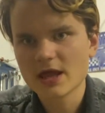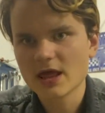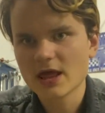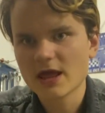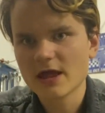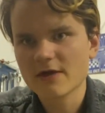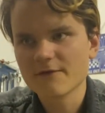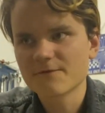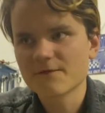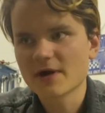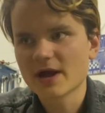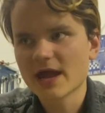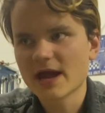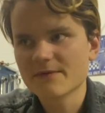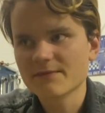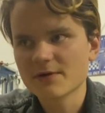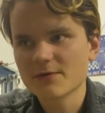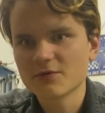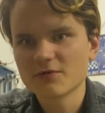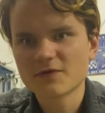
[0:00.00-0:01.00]
if I
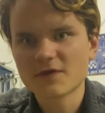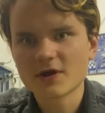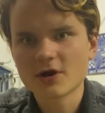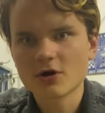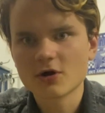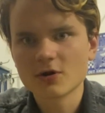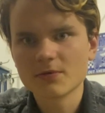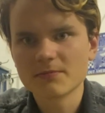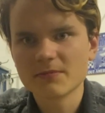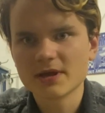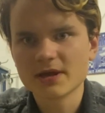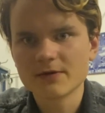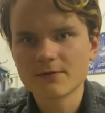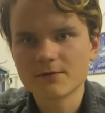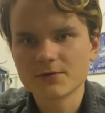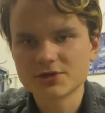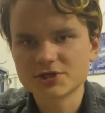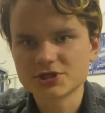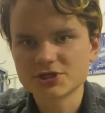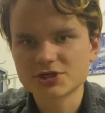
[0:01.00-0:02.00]
have everything on me,
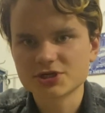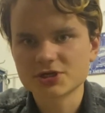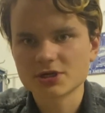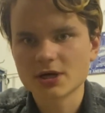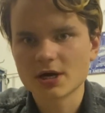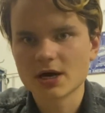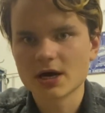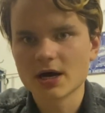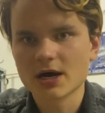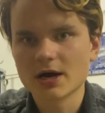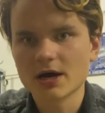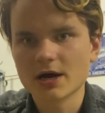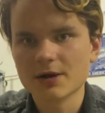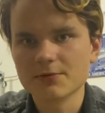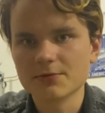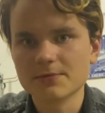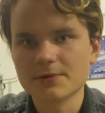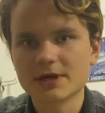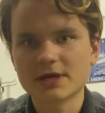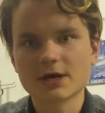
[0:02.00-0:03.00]
which I
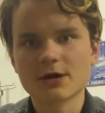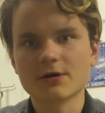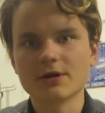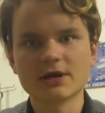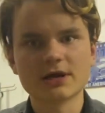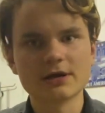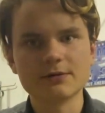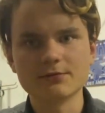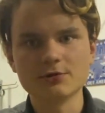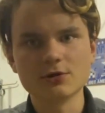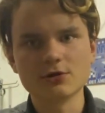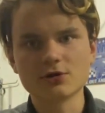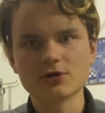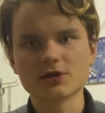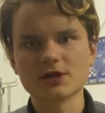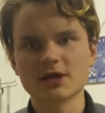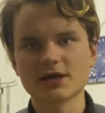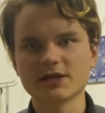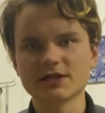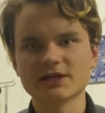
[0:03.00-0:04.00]
would be carrying, it would
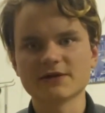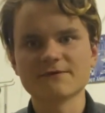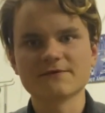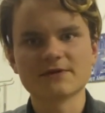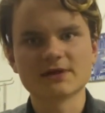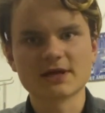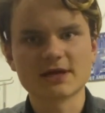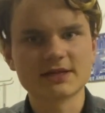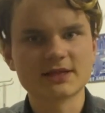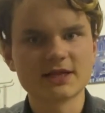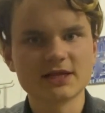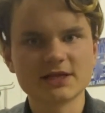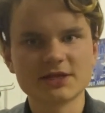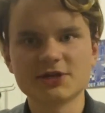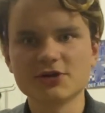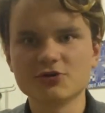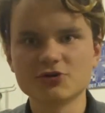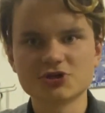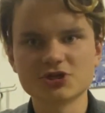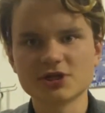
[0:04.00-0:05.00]
look like something like this.
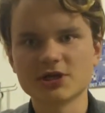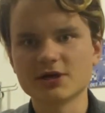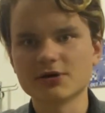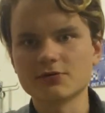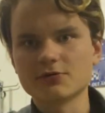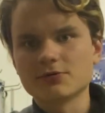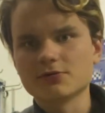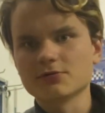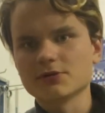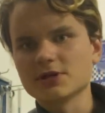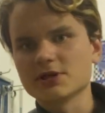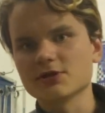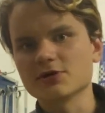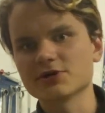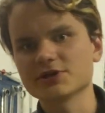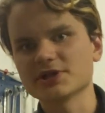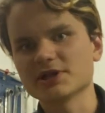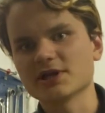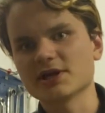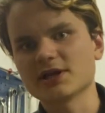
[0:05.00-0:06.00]
Usually it only
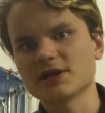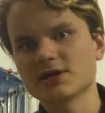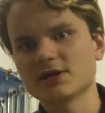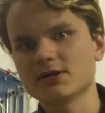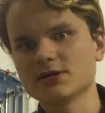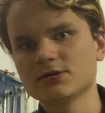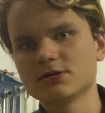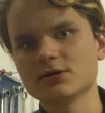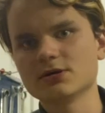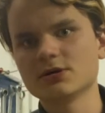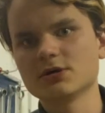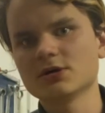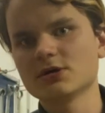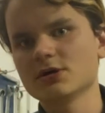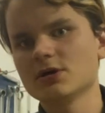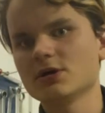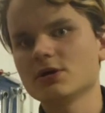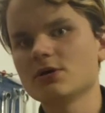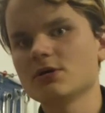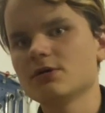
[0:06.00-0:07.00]
looks like,
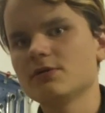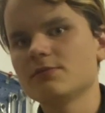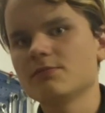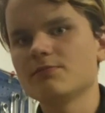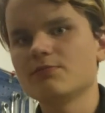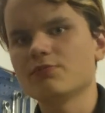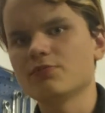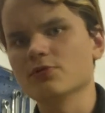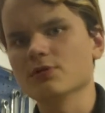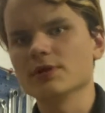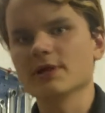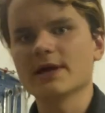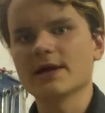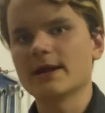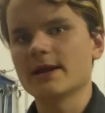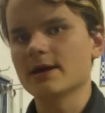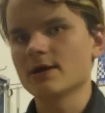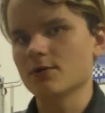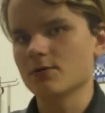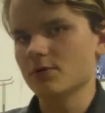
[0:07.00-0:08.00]
pull that
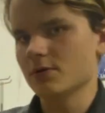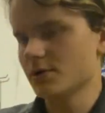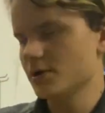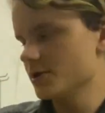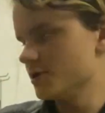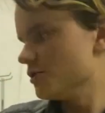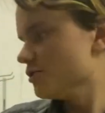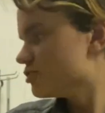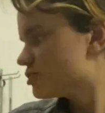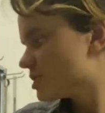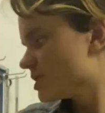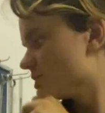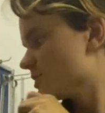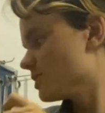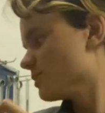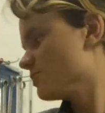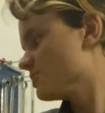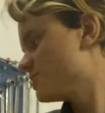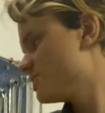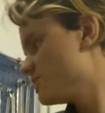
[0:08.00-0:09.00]
out, usually it
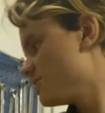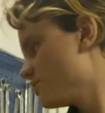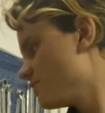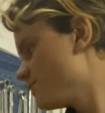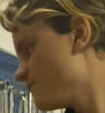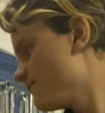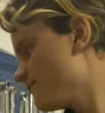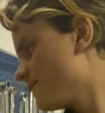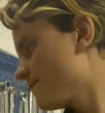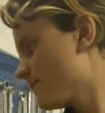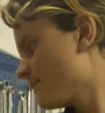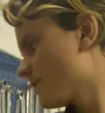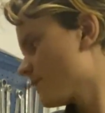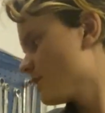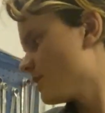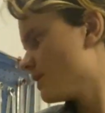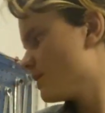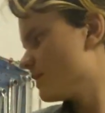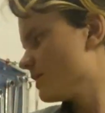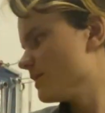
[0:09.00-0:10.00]
looks
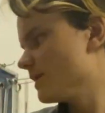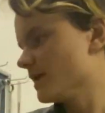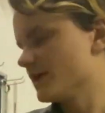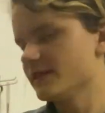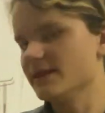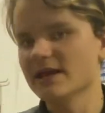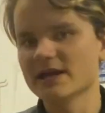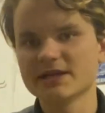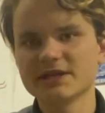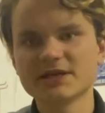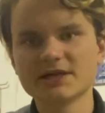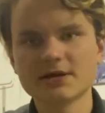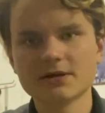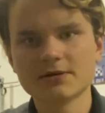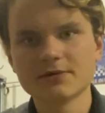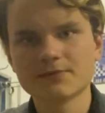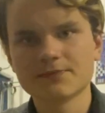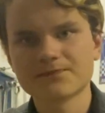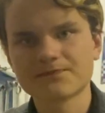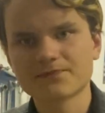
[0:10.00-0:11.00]
like this.
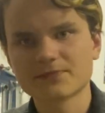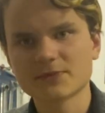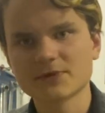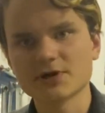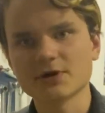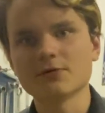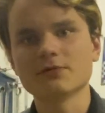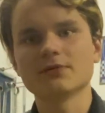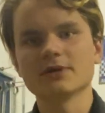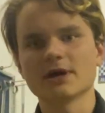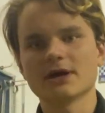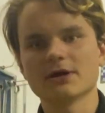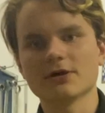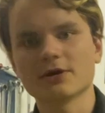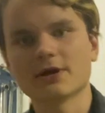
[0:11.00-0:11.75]
So yeah, you